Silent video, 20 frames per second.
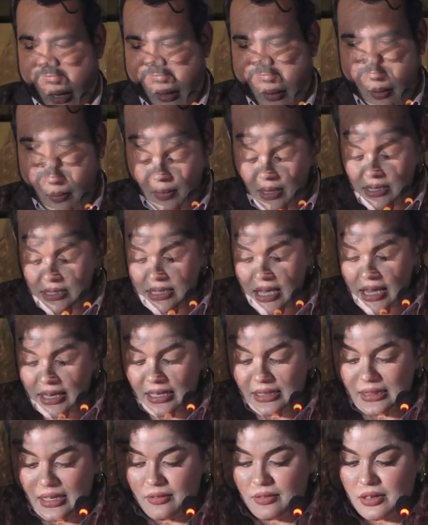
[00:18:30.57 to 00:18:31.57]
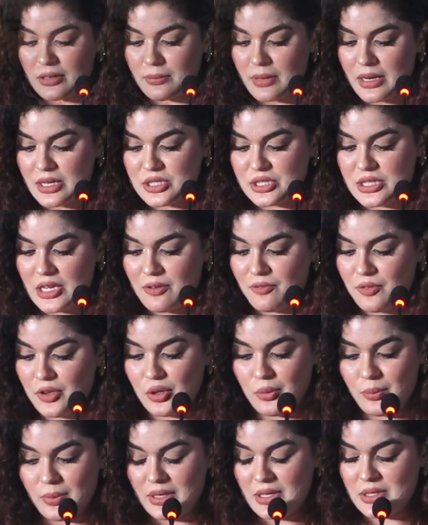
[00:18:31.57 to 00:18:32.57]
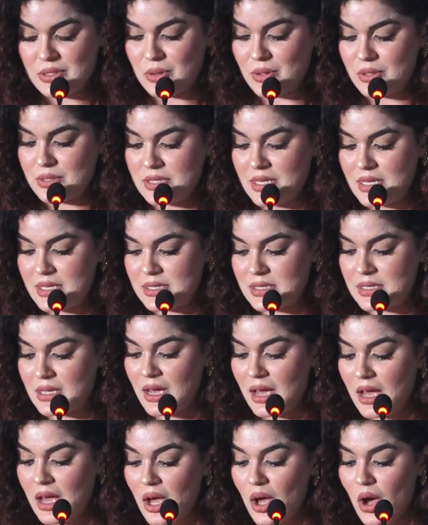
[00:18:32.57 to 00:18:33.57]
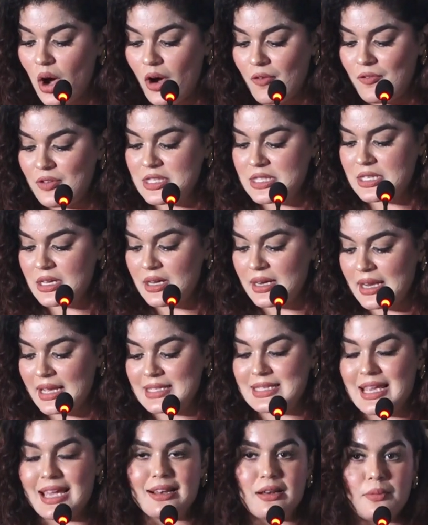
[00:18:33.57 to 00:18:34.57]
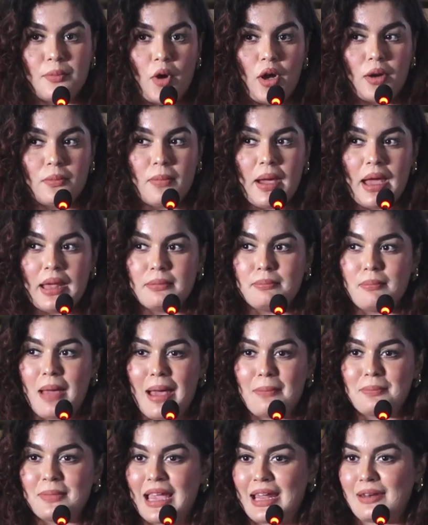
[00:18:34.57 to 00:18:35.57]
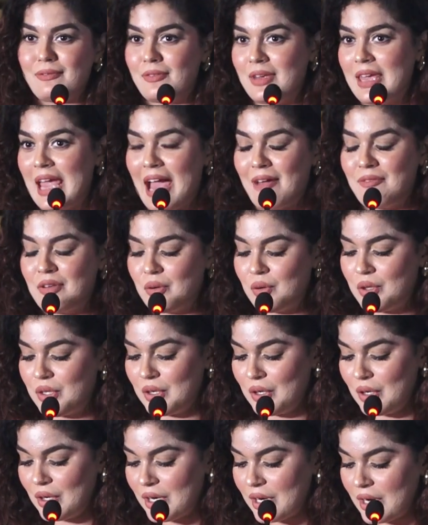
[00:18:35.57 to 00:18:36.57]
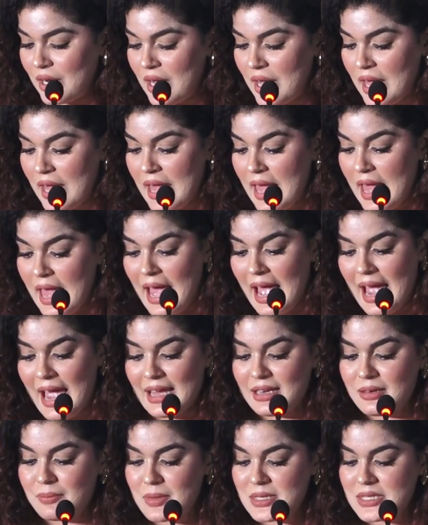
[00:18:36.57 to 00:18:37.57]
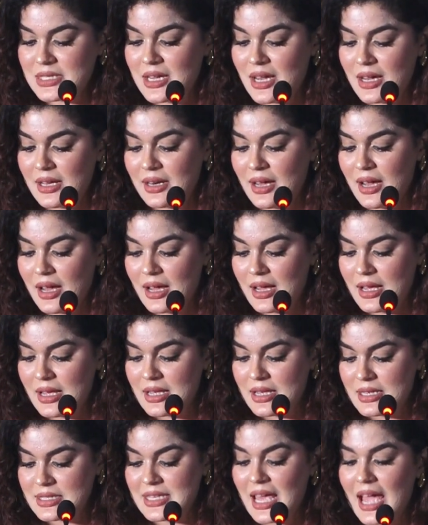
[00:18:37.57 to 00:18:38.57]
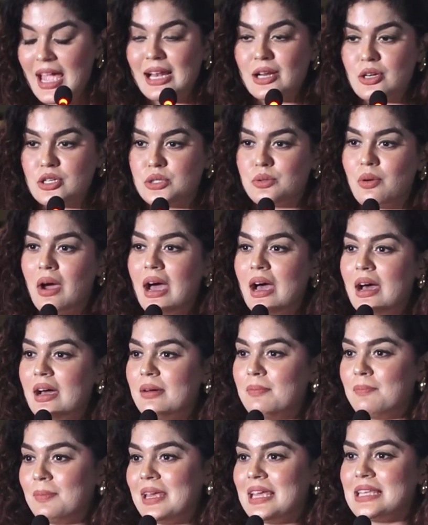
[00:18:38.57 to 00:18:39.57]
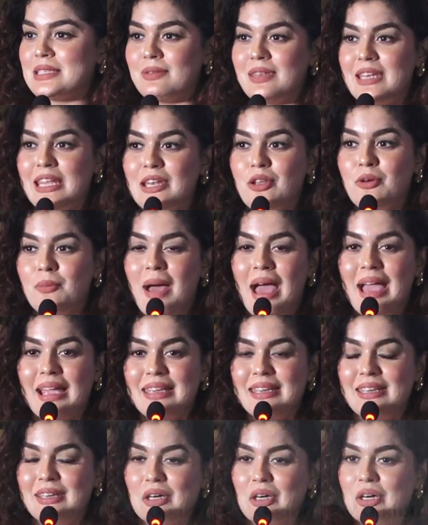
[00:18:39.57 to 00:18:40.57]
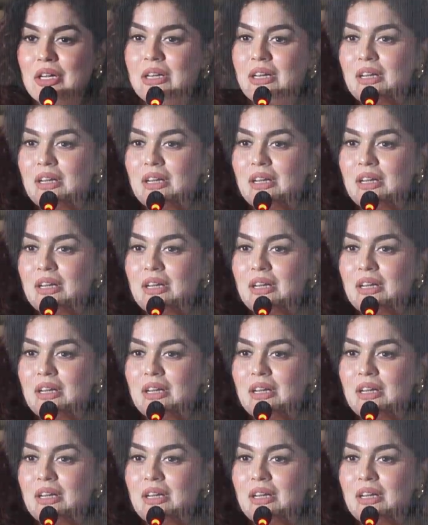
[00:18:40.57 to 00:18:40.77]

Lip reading: Ms. Anita Verma, Chief Human Resources Officer, Excited Broadband. Ma'am, can we have you here? And Mr. Sahil Kushwaha, please, we need you back here.